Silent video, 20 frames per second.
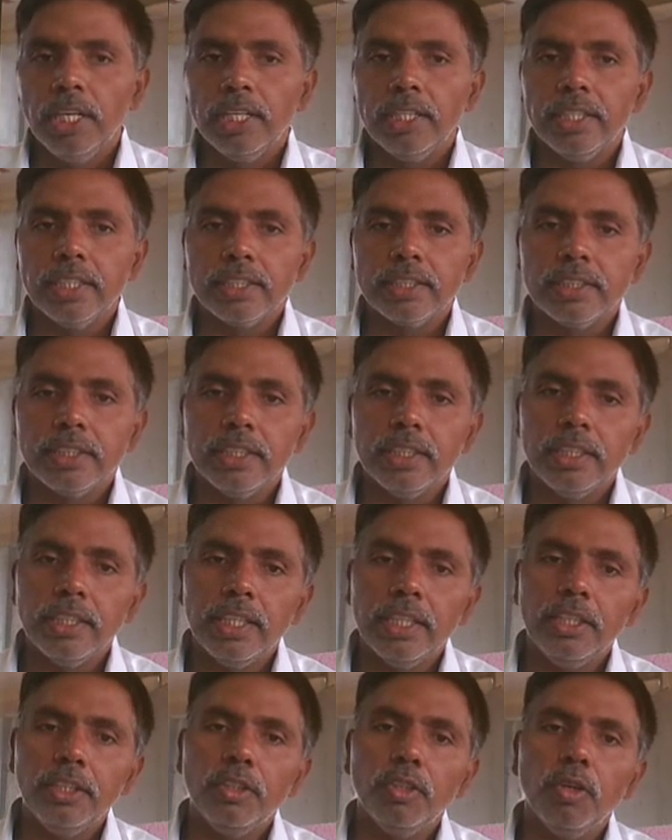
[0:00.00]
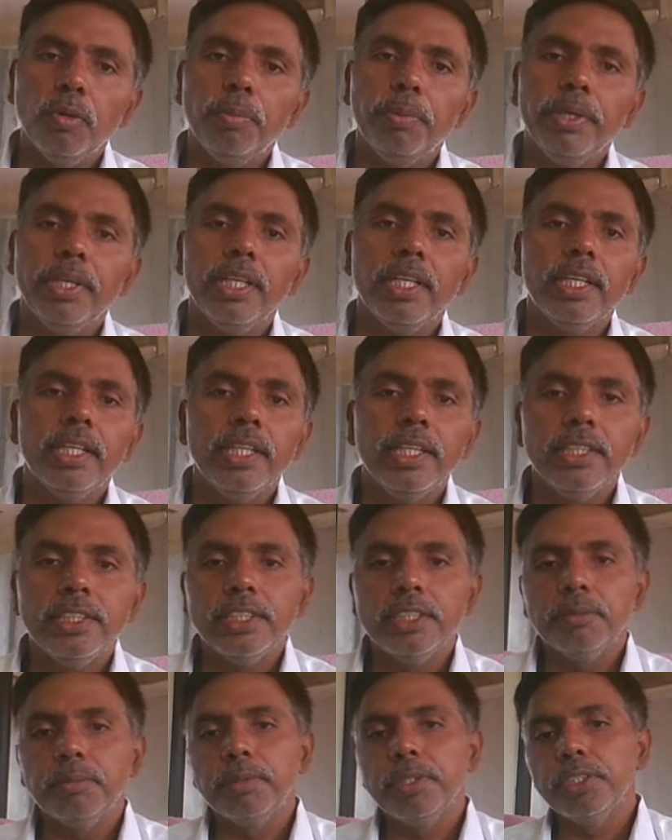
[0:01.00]
Next, entropy
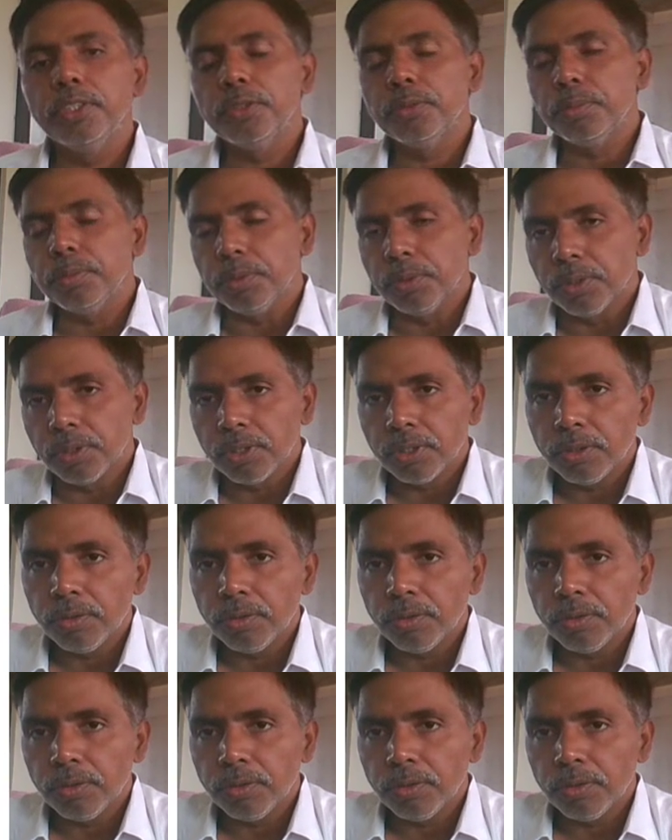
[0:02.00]
increasing principle.